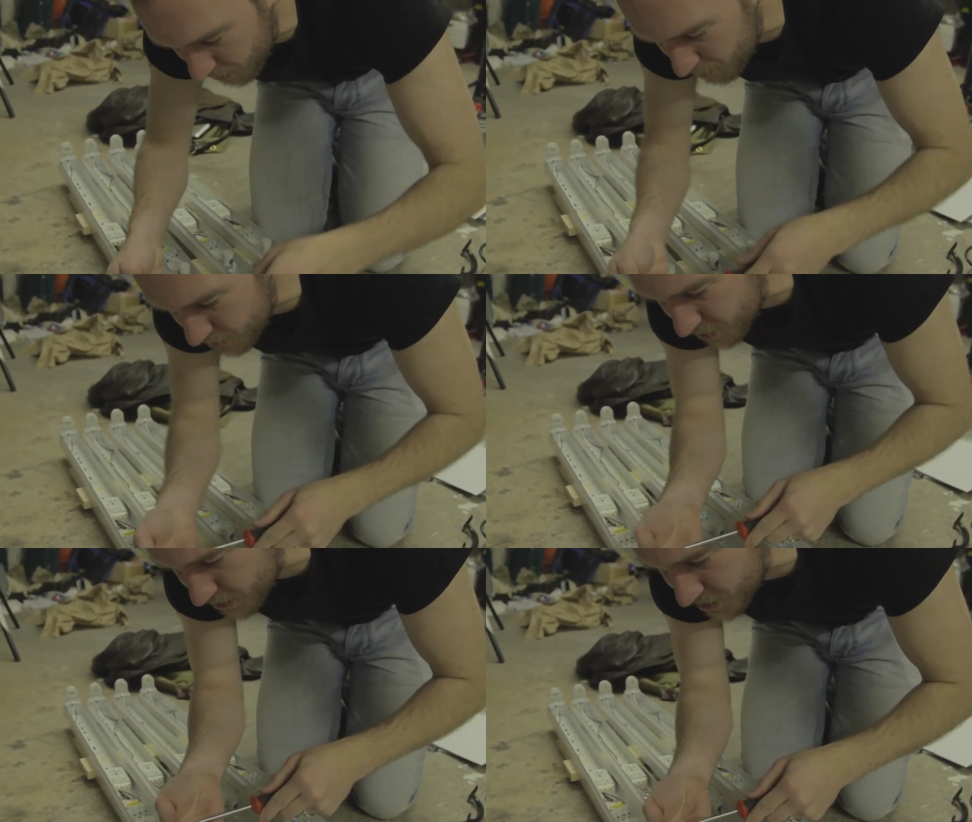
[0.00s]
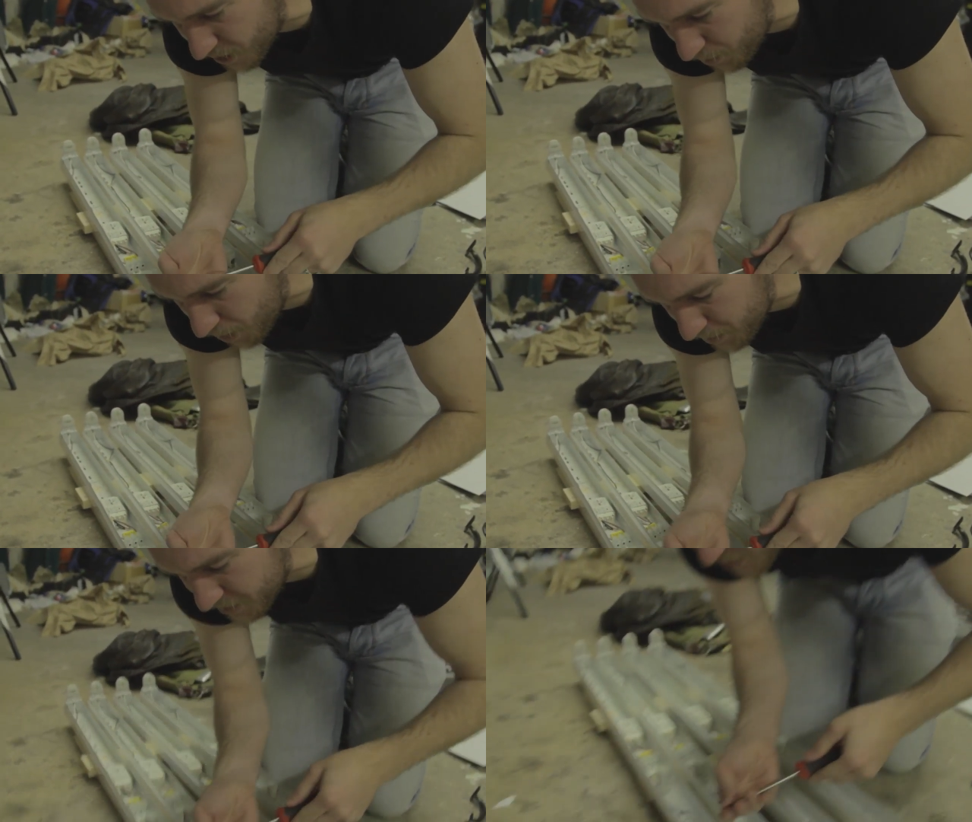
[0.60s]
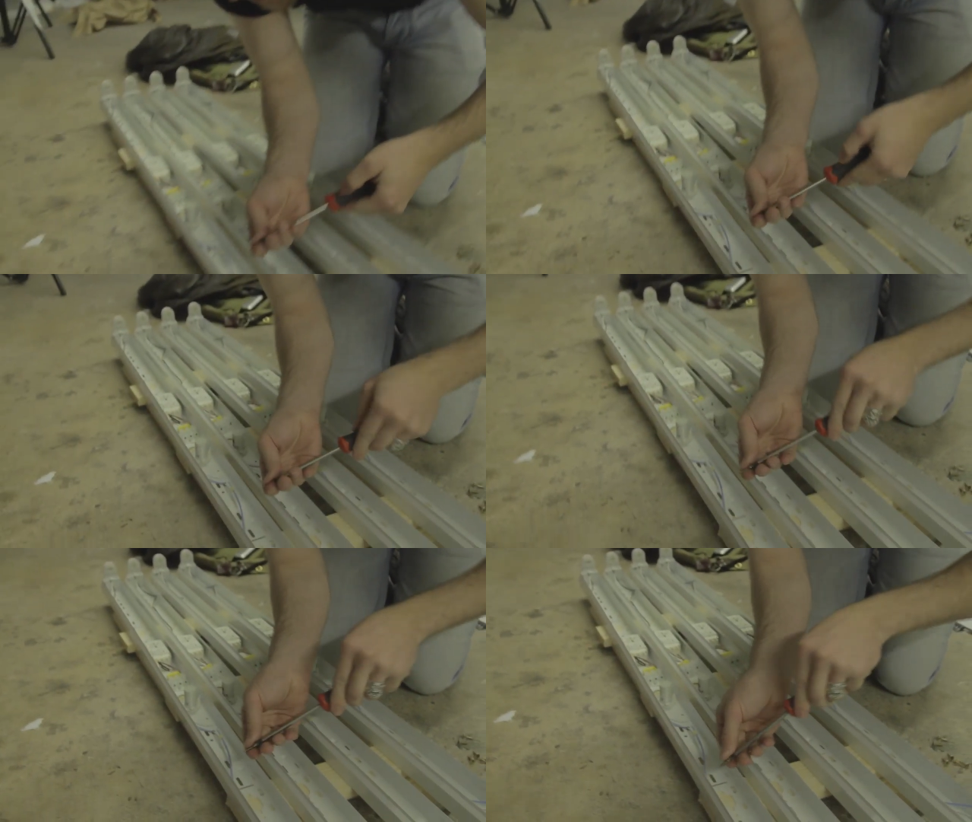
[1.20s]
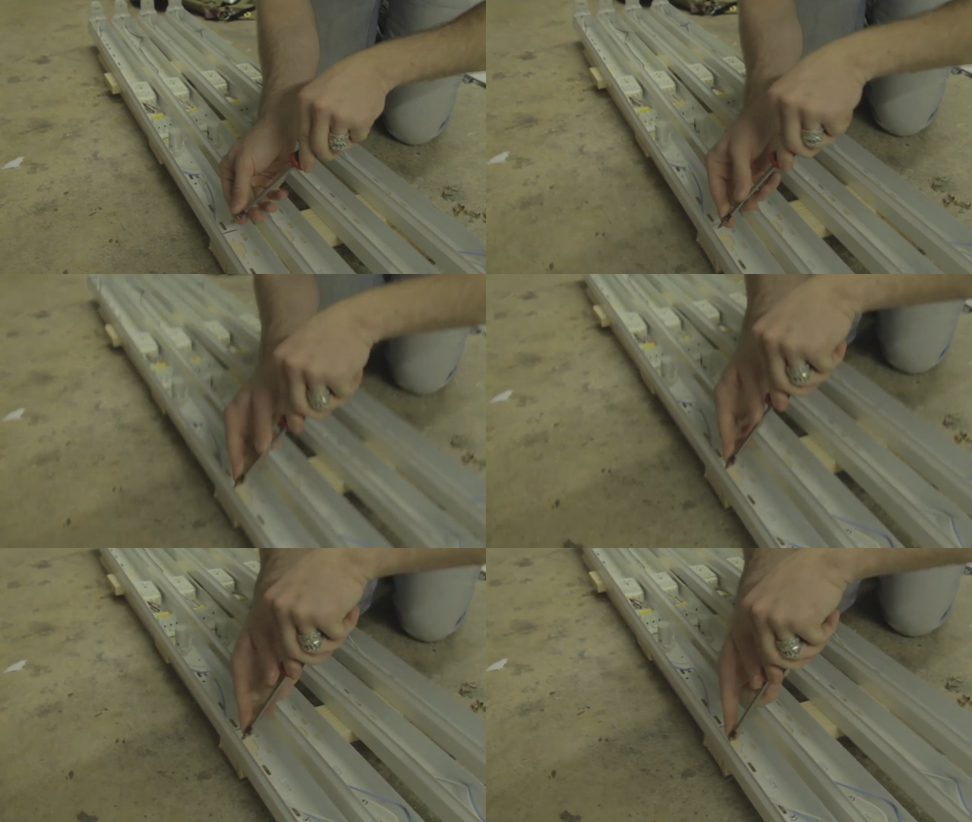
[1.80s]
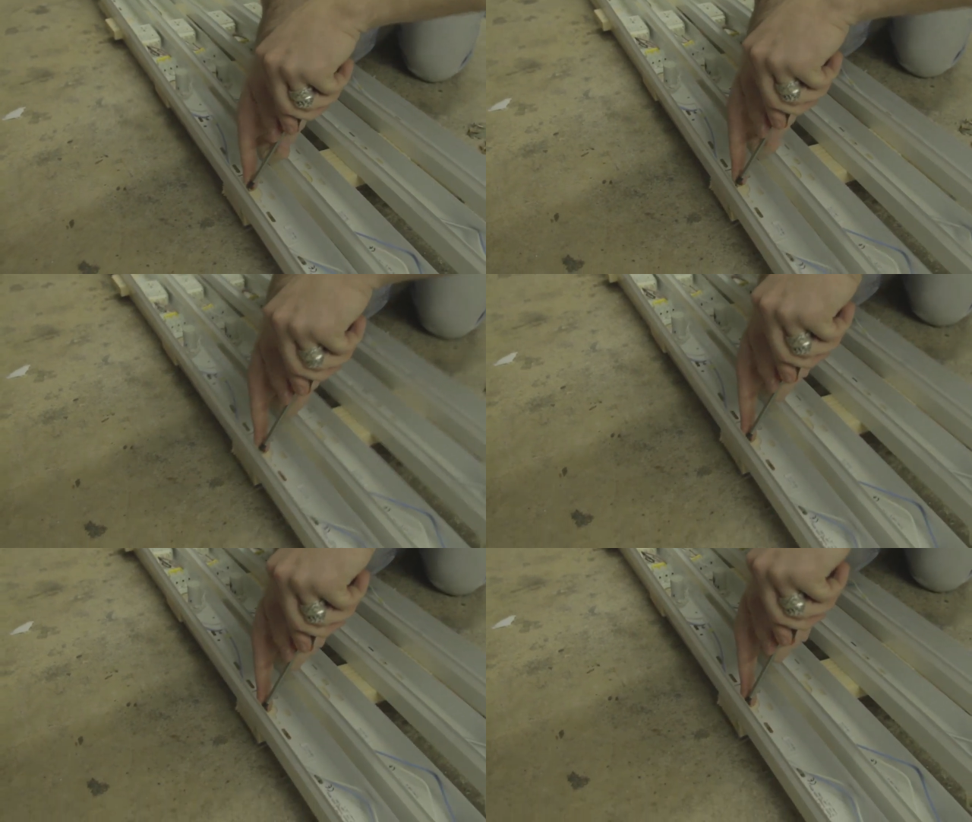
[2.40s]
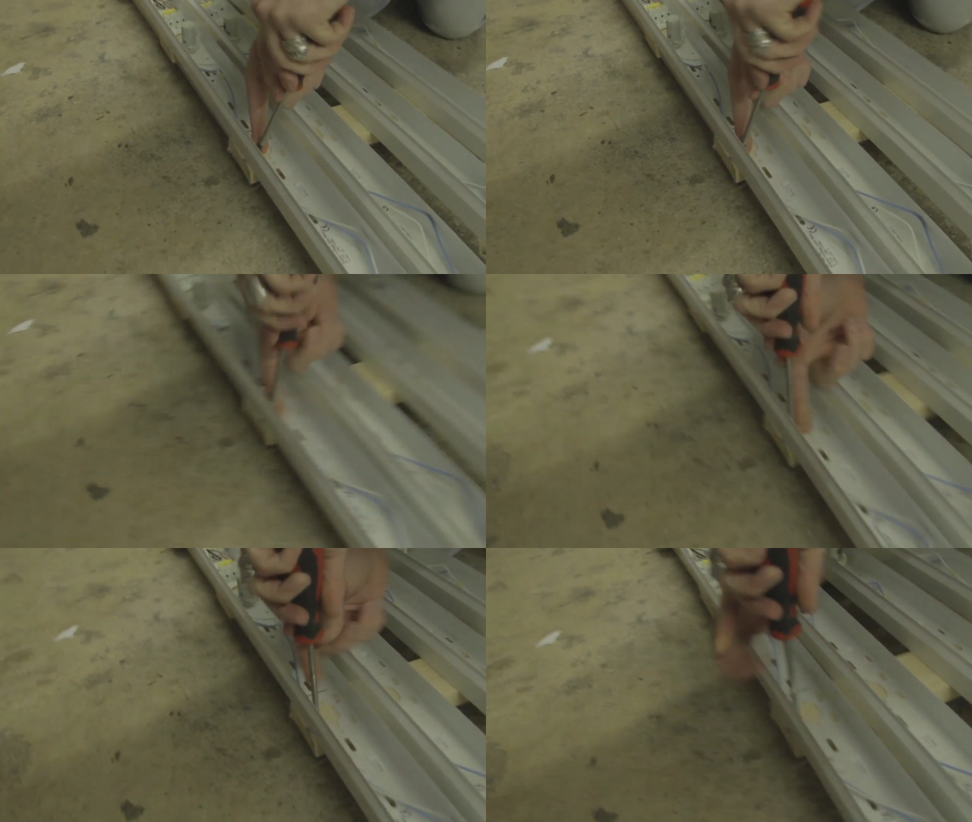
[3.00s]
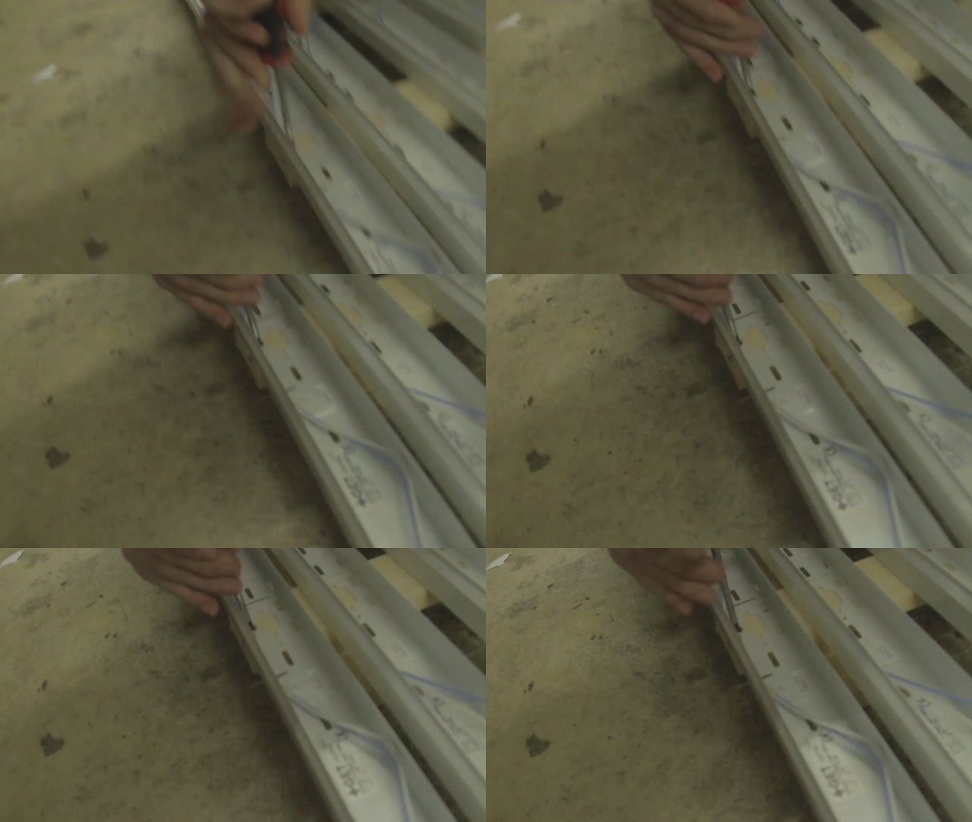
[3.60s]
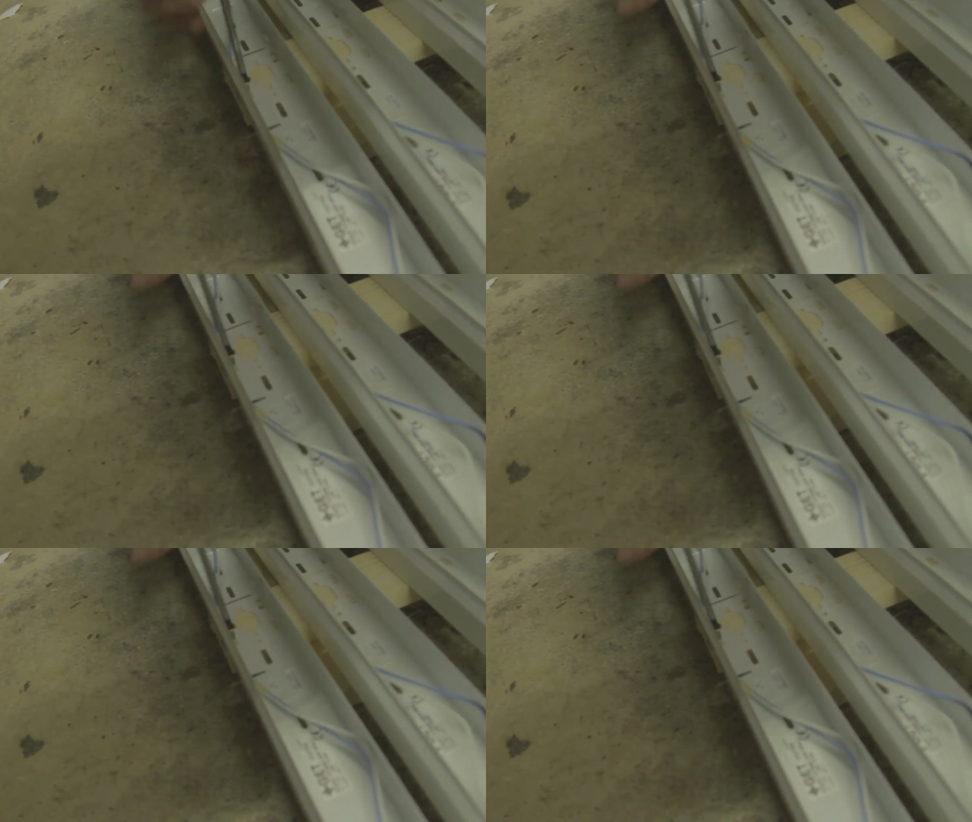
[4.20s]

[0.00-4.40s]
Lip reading: Nobody's mouth can be seen.